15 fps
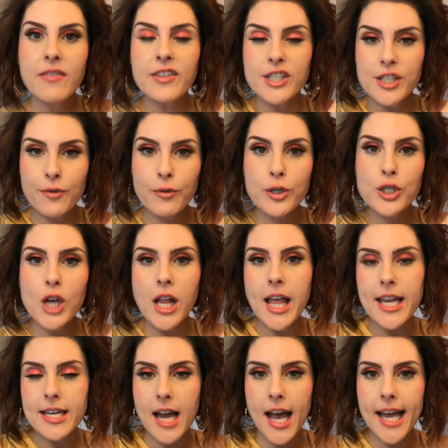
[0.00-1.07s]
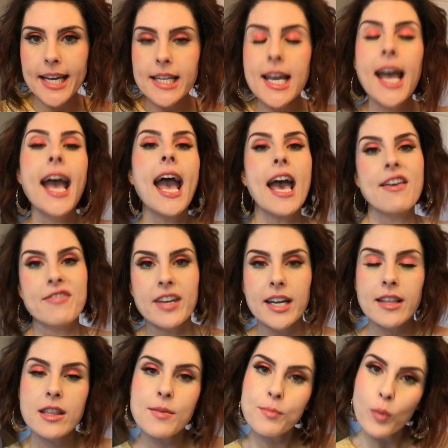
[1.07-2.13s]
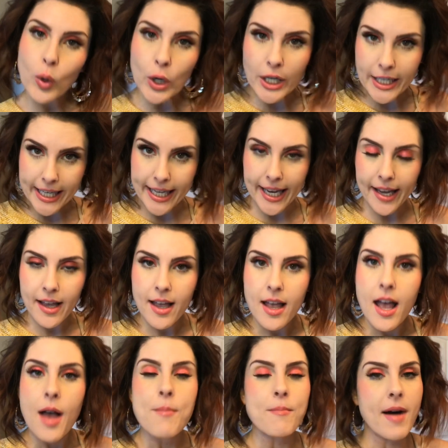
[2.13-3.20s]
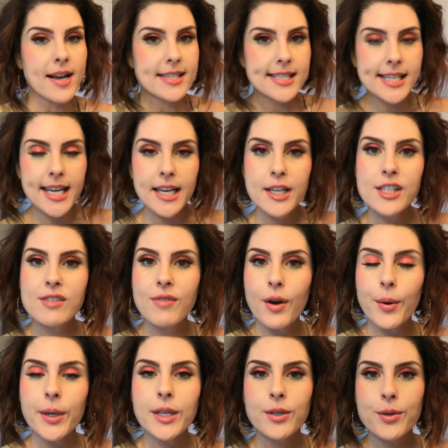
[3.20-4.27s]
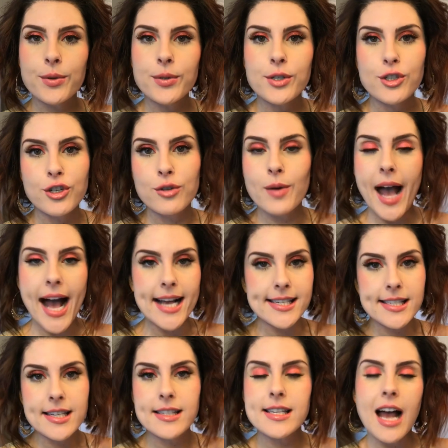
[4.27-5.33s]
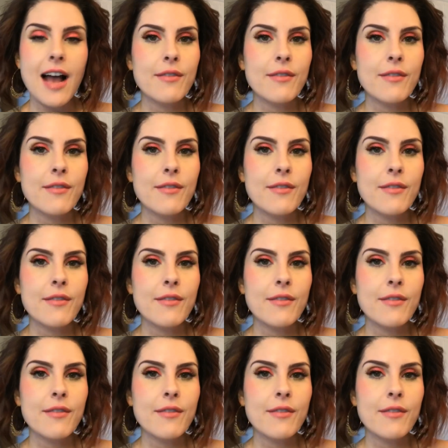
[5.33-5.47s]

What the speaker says: the Differin Gel at night, and then in the morning, my skin is very used to acids.